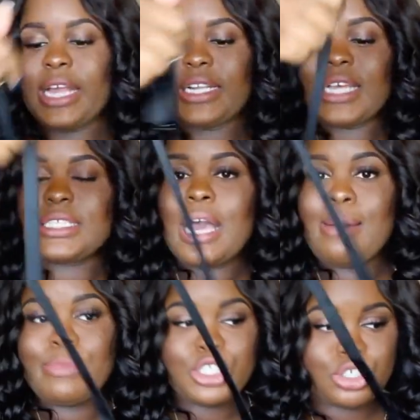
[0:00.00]
It does
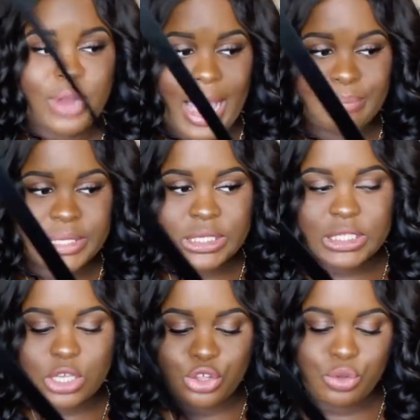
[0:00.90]
come with straps,
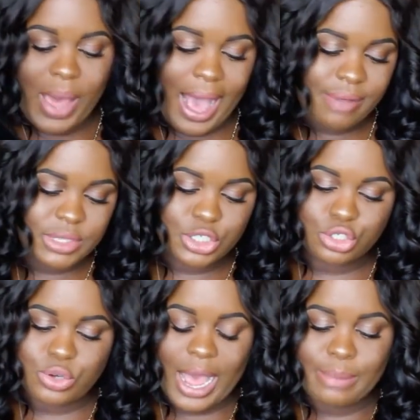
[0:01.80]
so you have the
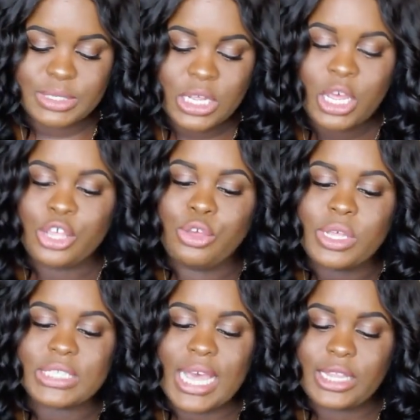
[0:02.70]
straps. You
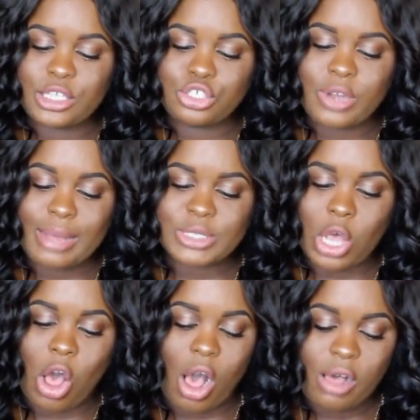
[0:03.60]
can take the straps
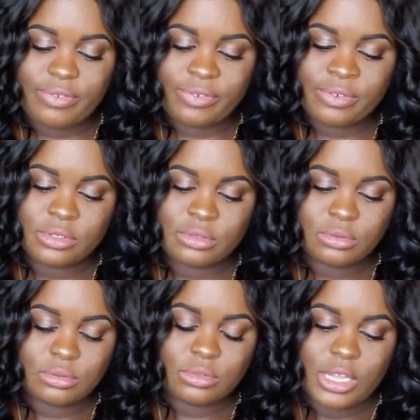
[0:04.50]
off.
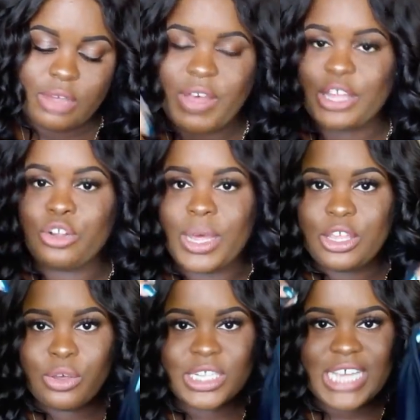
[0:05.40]
If I can do
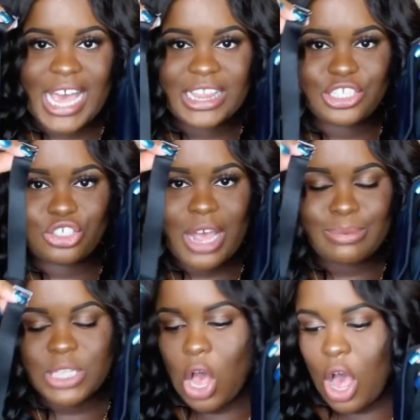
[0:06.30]
it, you can take the
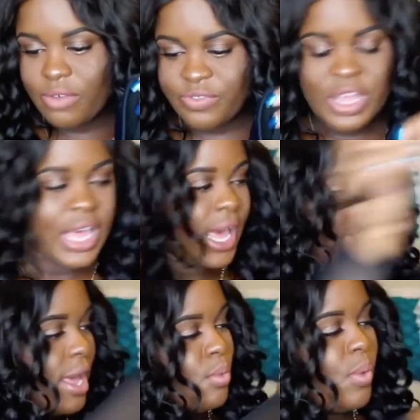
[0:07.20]
straps off
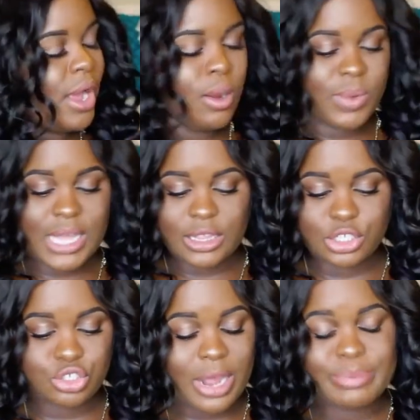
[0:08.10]
and wear it without
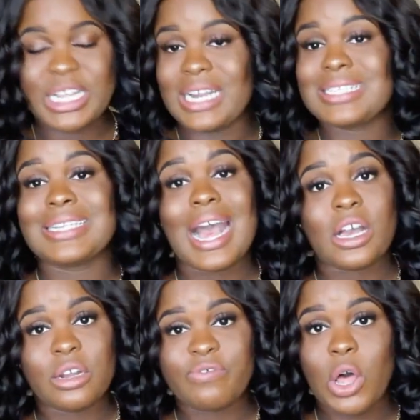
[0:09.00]
the straps, and it's
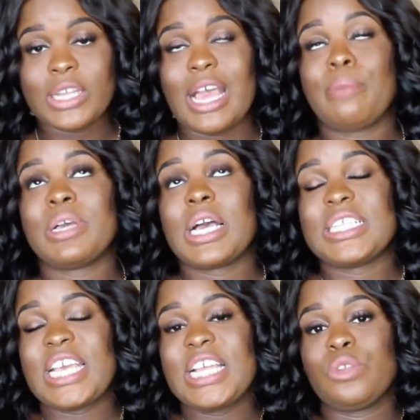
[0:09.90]
not going to fall down
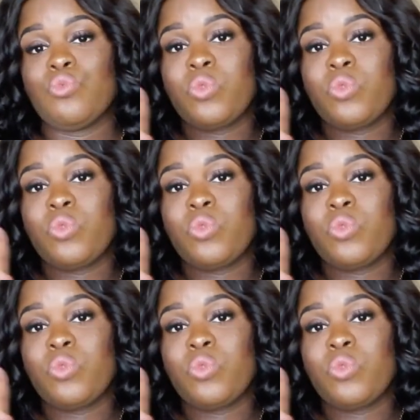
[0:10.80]
because it